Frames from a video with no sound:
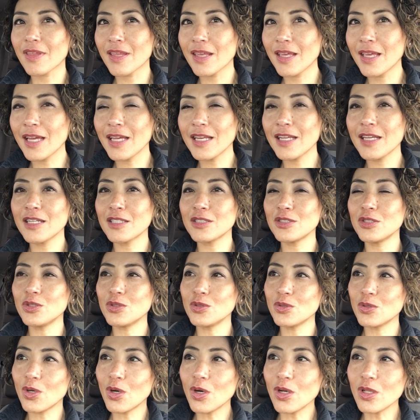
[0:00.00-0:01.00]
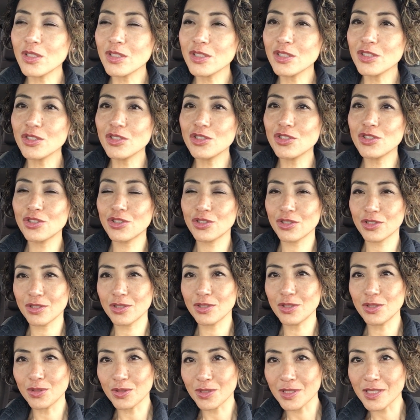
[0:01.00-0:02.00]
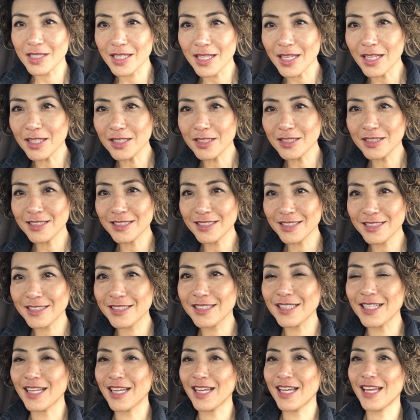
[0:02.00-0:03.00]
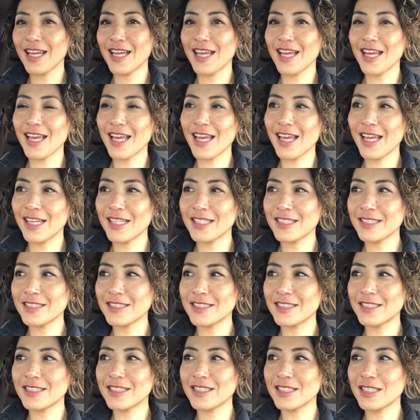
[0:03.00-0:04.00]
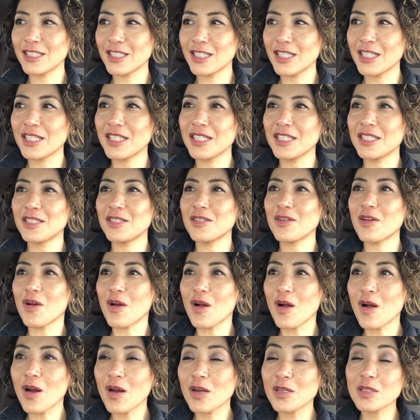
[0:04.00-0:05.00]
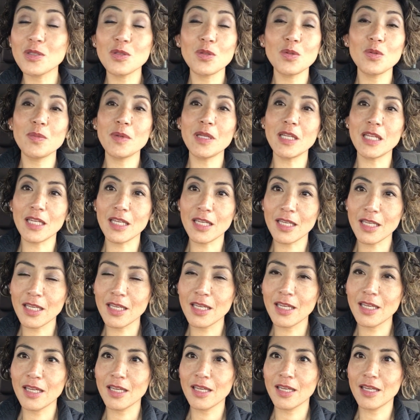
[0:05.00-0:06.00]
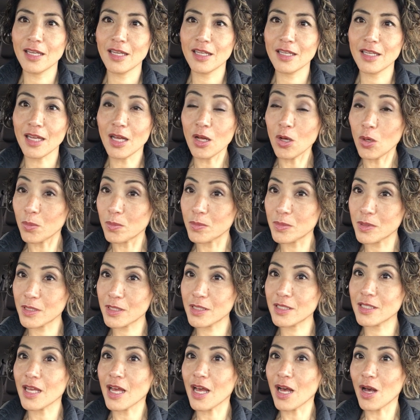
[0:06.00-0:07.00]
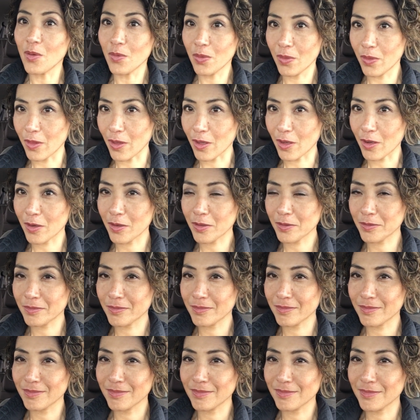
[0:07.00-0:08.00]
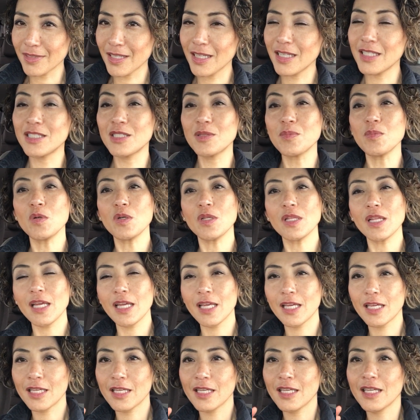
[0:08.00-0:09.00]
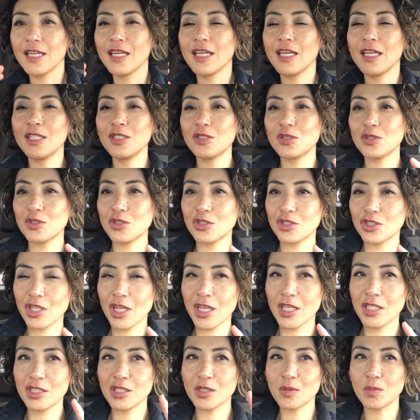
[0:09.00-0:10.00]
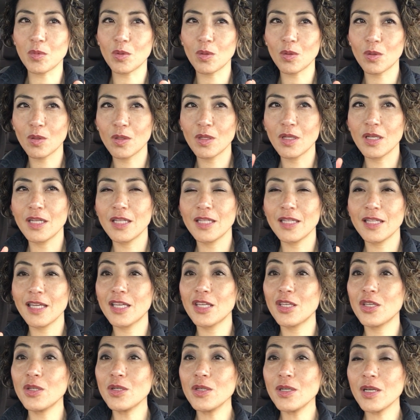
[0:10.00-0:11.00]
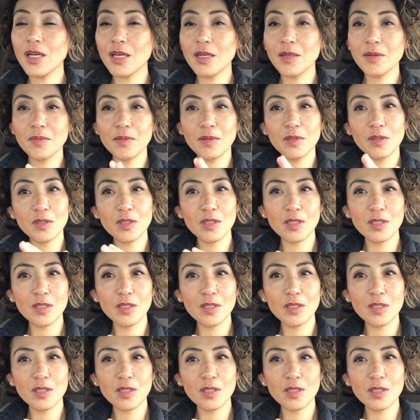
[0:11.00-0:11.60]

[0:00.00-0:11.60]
getting a new knowledge, new skills, and there are so many helps out there. It's more like interchangeable. Like, you have your